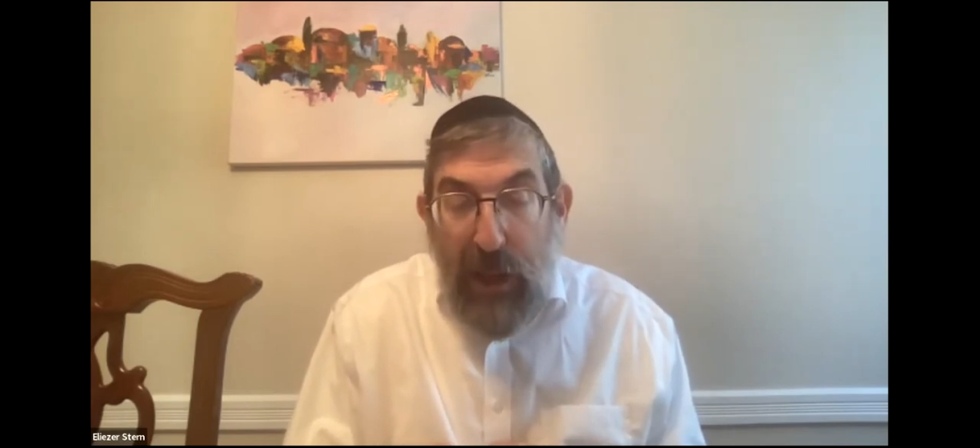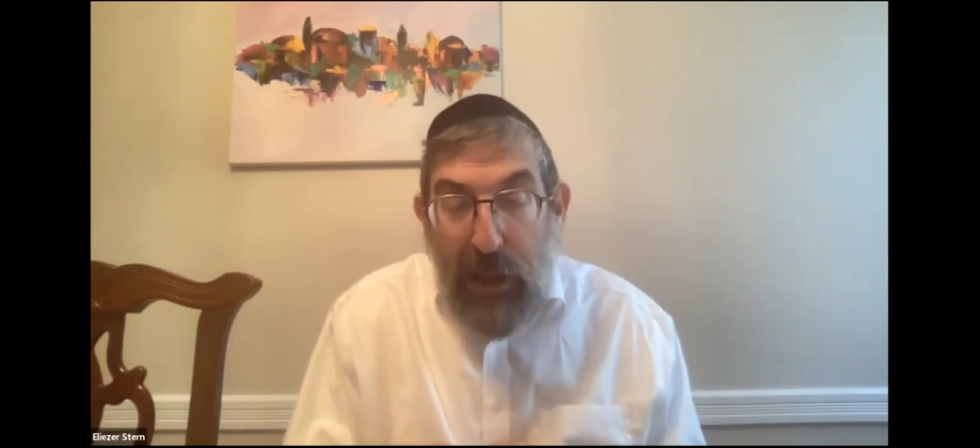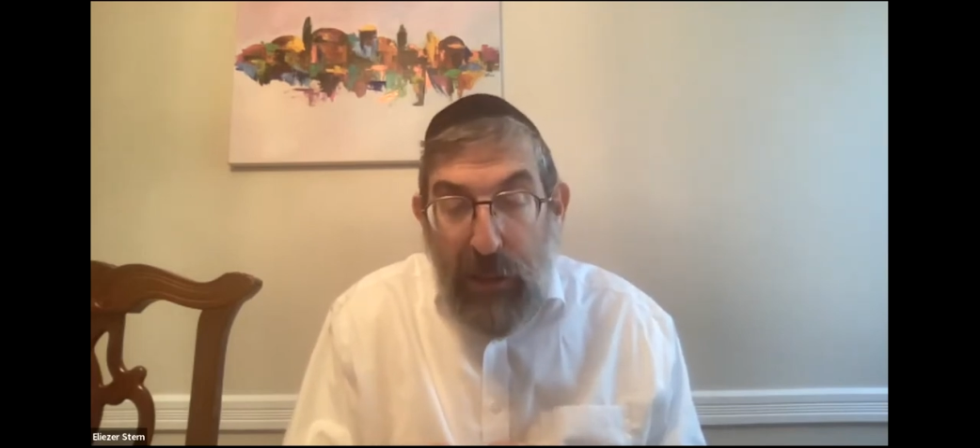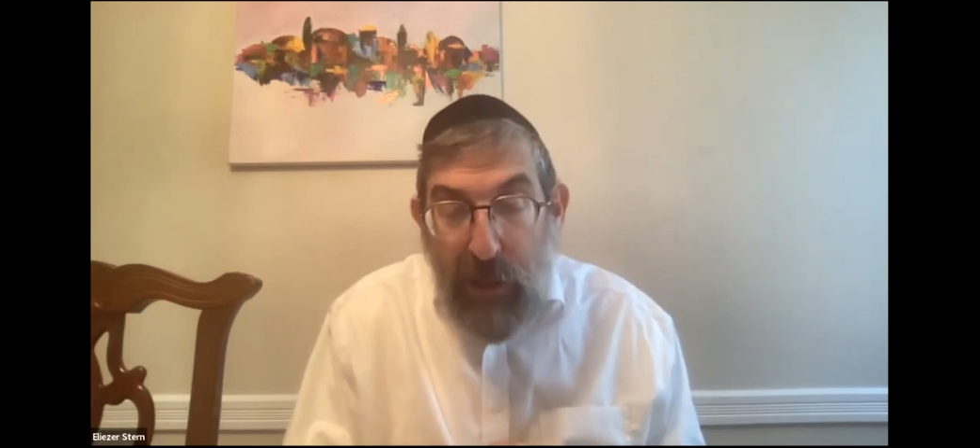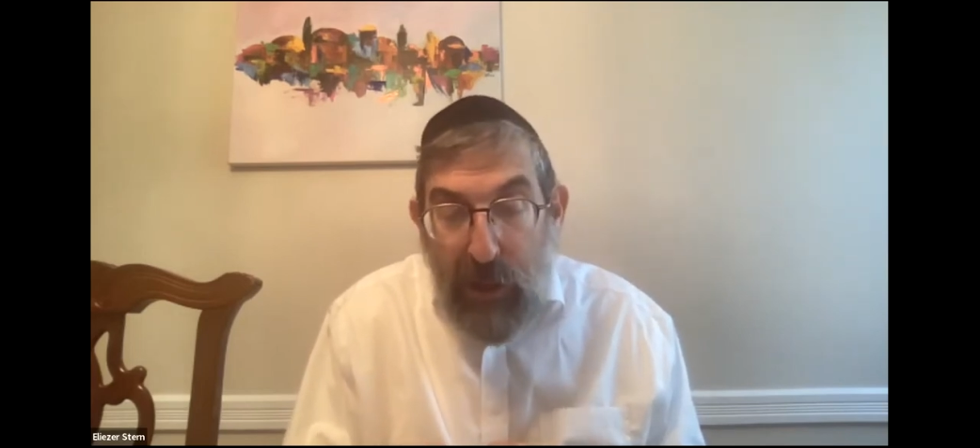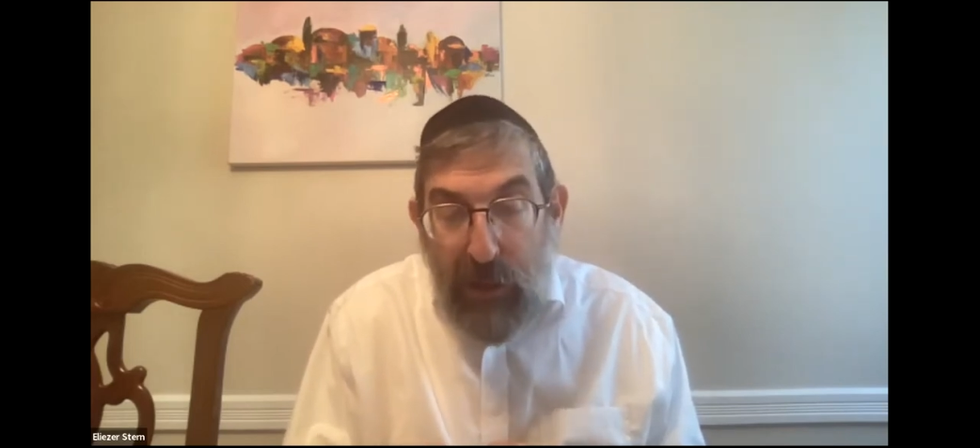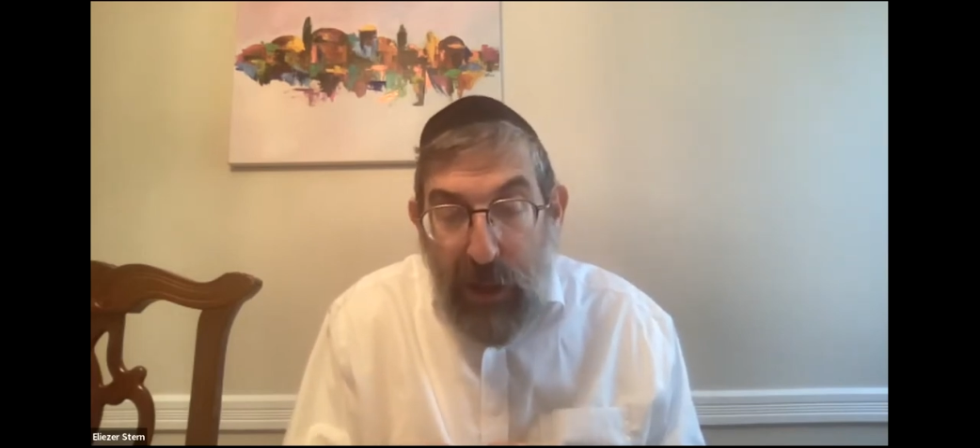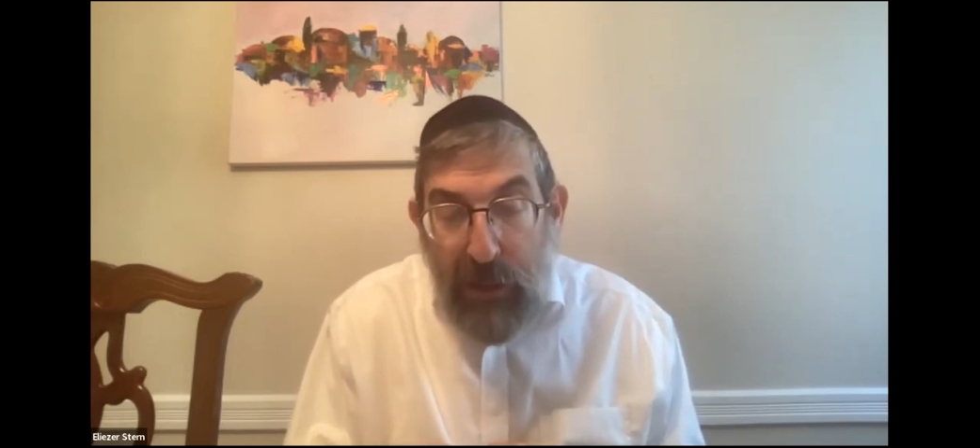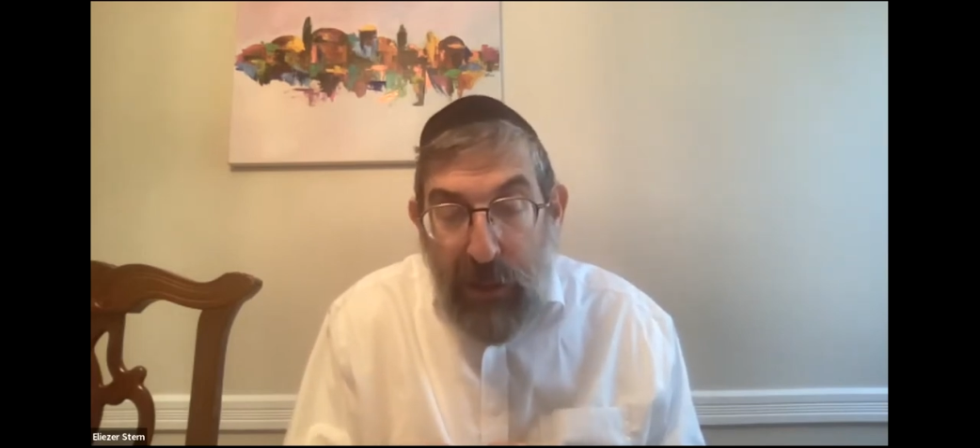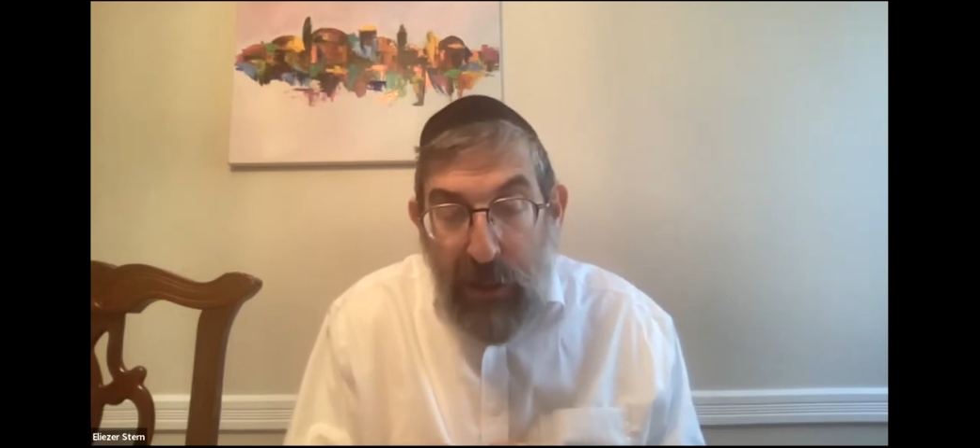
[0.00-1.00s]

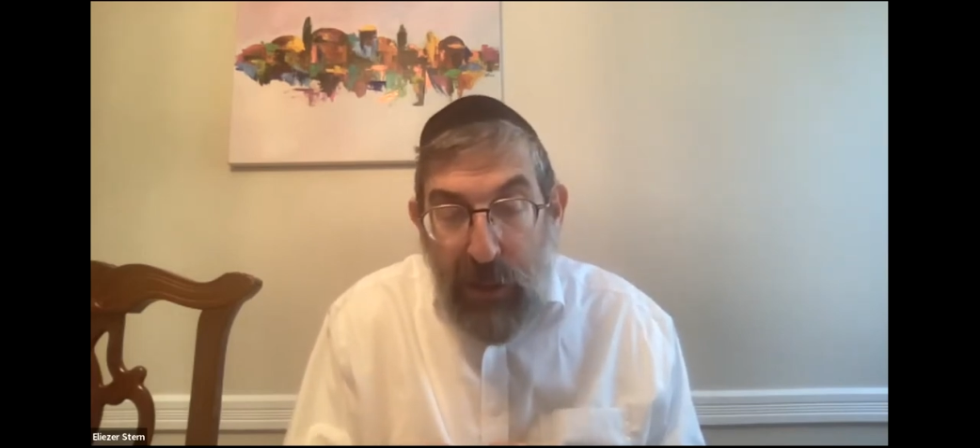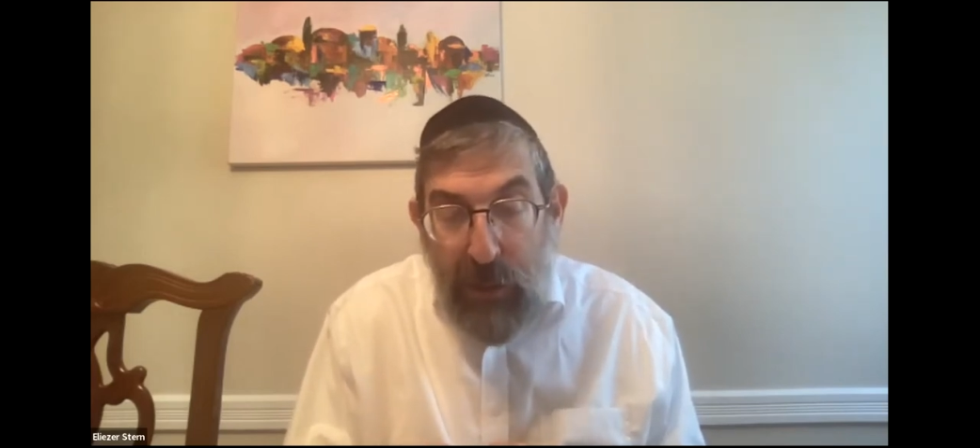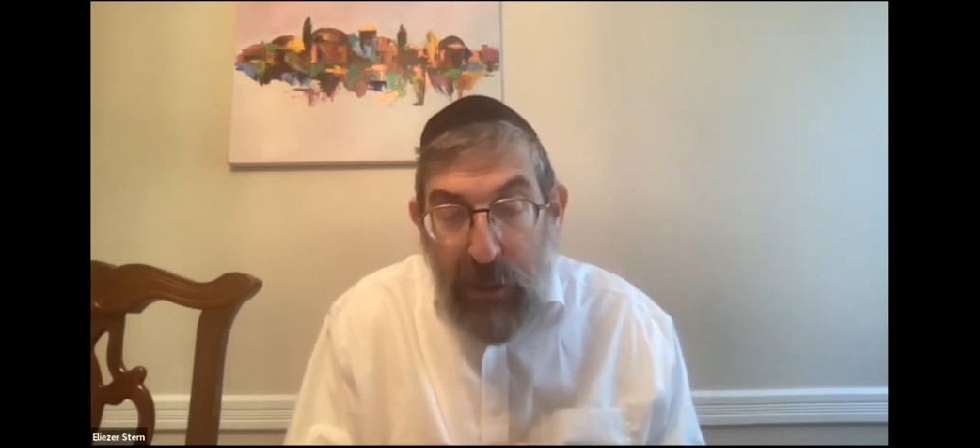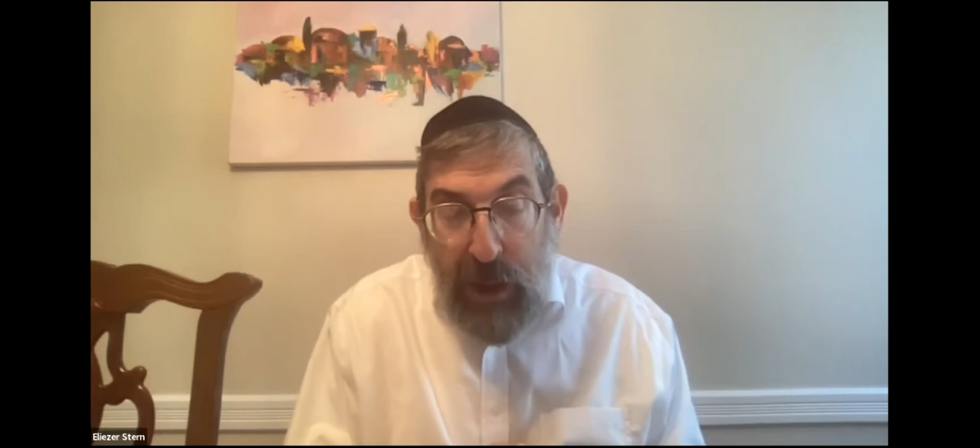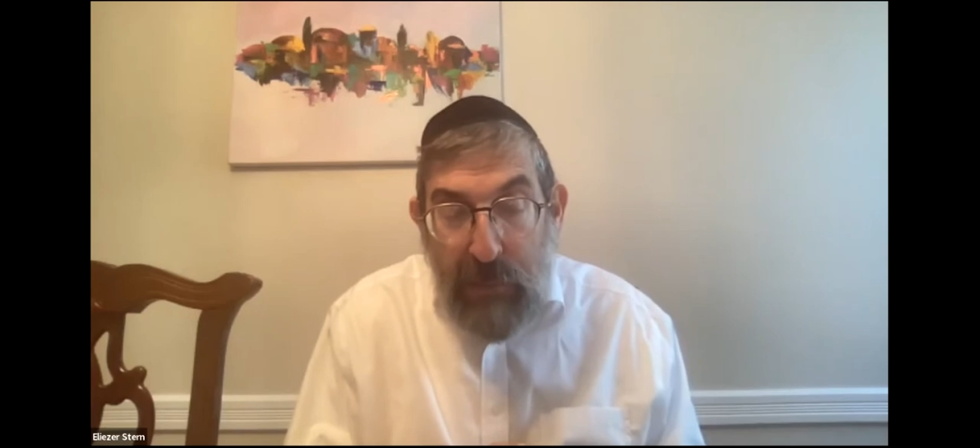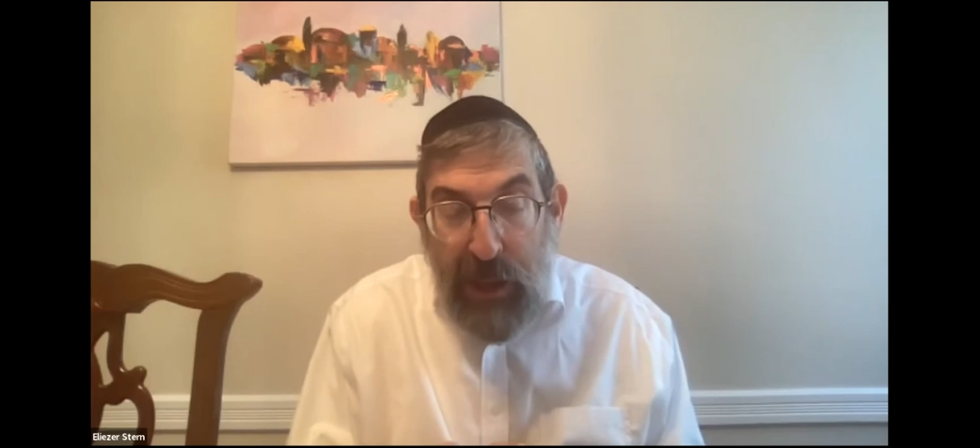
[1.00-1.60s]
Halacha ani I'm